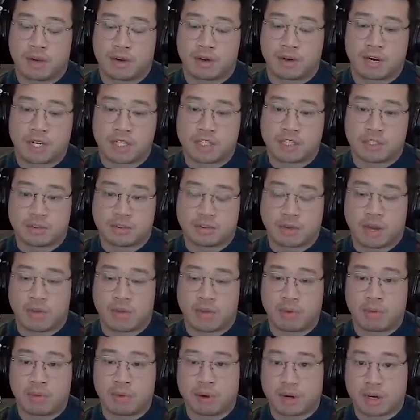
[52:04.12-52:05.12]
crux of how
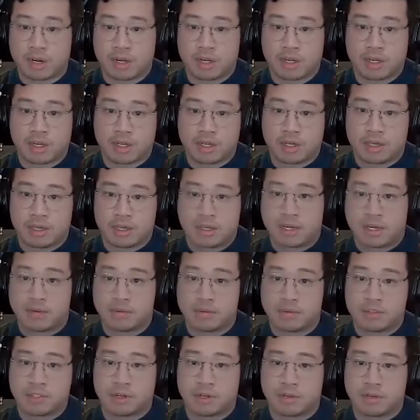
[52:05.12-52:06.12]
we work.
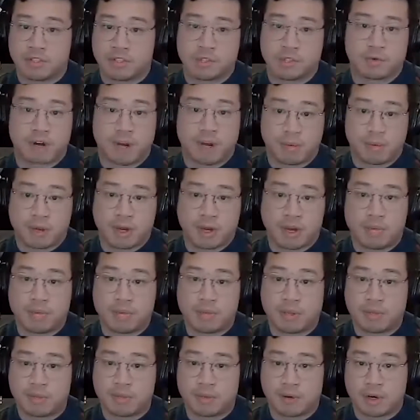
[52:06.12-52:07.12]
So if it's a rom-com,
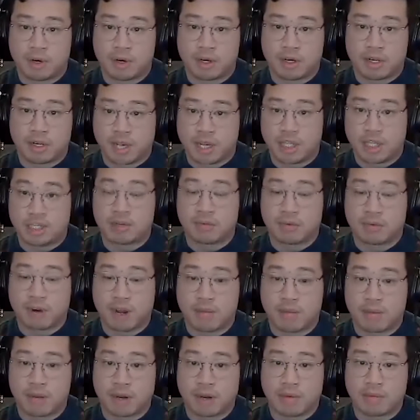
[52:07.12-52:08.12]
then we're in the
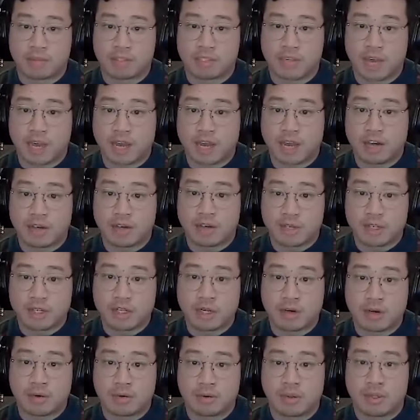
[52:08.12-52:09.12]
rom-com style,
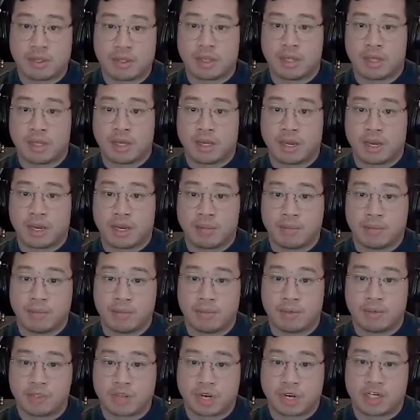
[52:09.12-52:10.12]
and
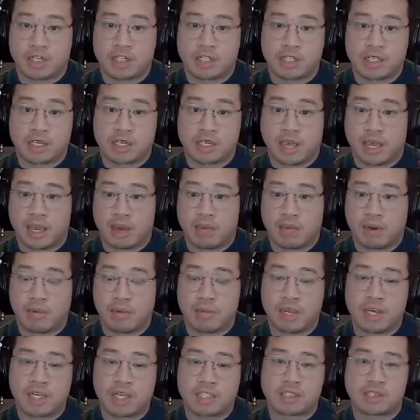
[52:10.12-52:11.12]
we're trying to see, hey, what
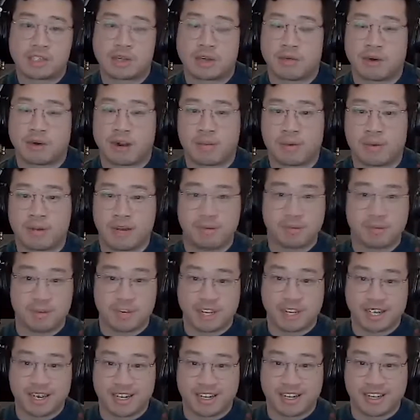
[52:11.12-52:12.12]
makes a rom-com
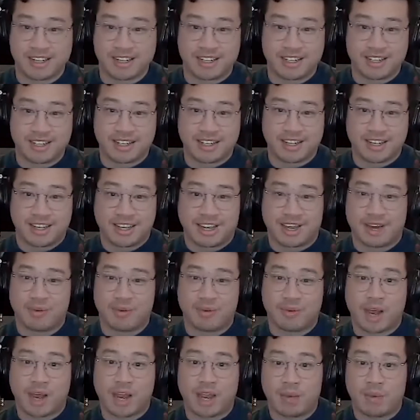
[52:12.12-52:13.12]
good? And
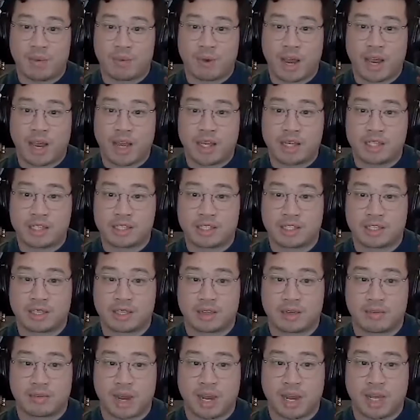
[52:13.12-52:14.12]
why is
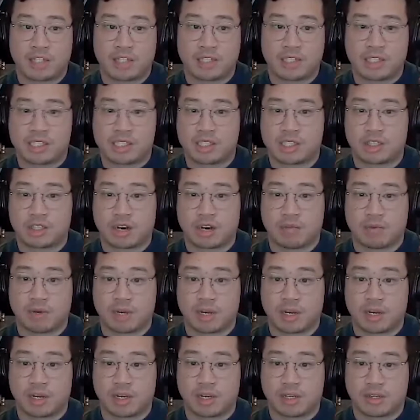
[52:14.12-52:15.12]
this
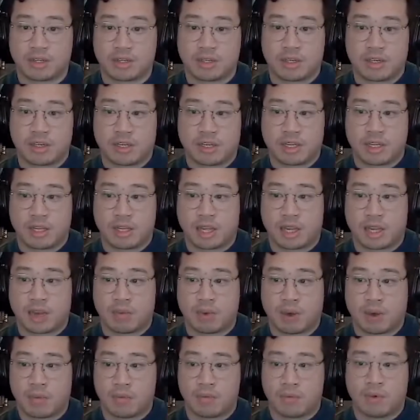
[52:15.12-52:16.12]
genre,
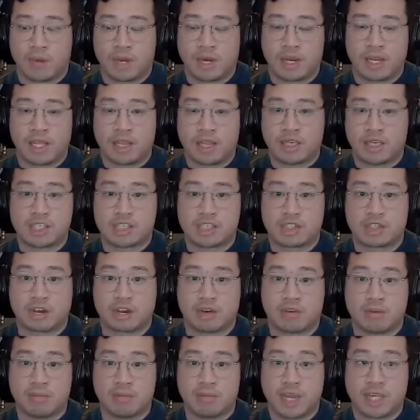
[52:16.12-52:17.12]
what in this
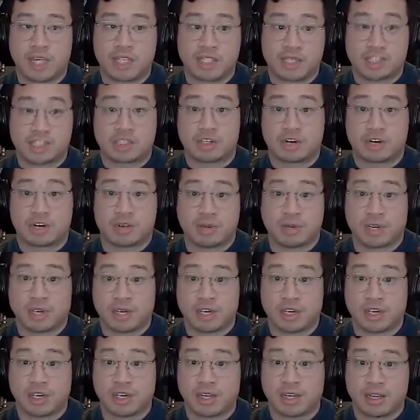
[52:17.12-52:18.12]
genre makes this genre
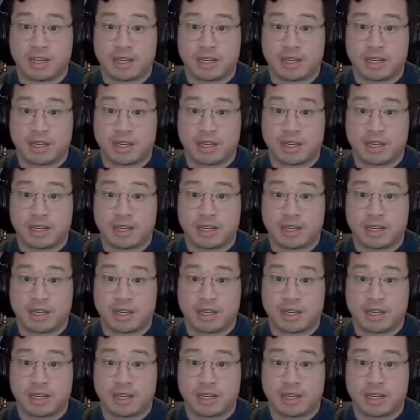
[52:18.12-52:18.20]
good?